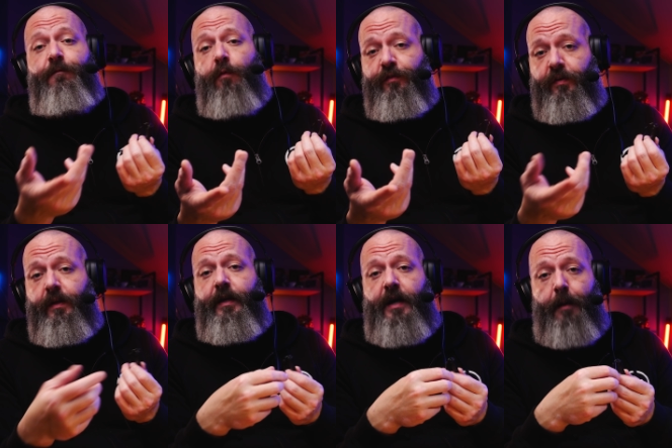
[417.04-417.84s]

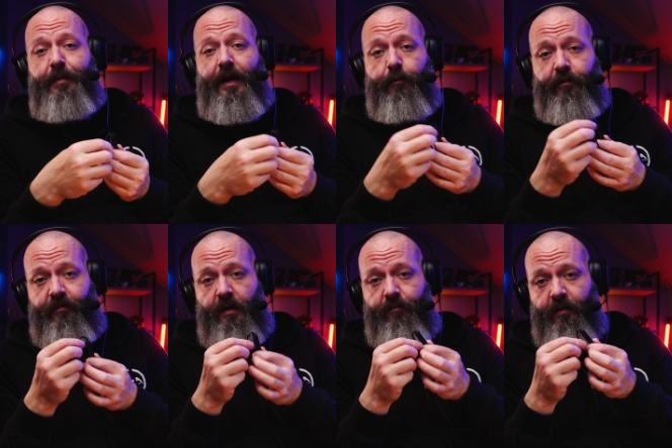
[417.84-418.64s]
Unfortunately, the copy I
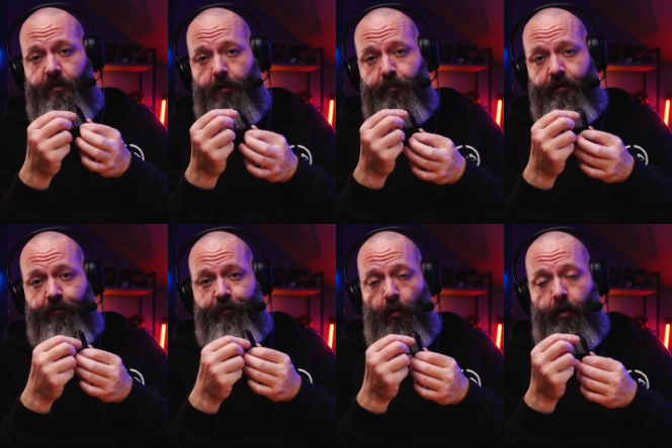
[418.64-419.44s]
received did come with
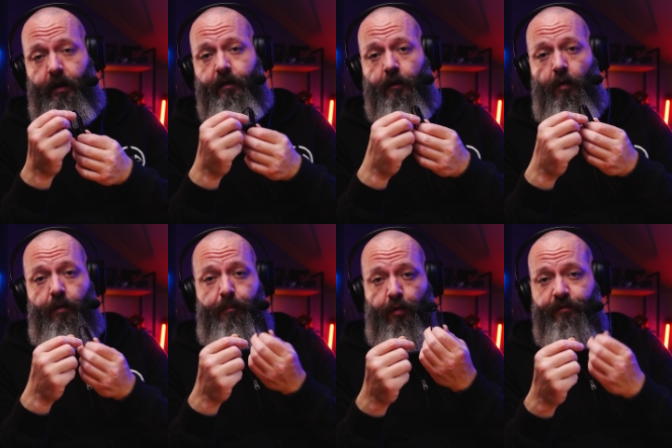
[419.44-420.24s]
the short in the
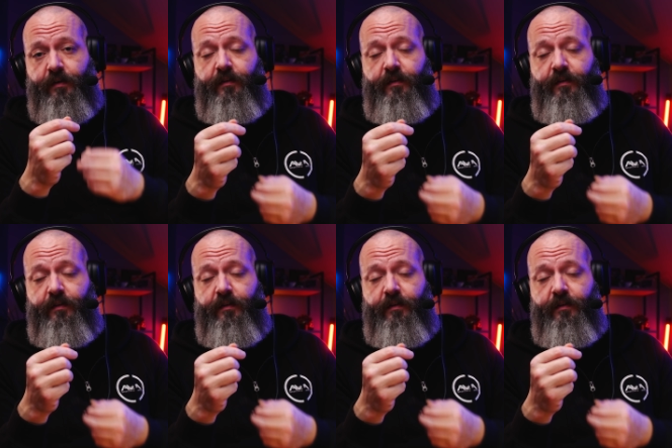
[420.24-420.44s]
lower portion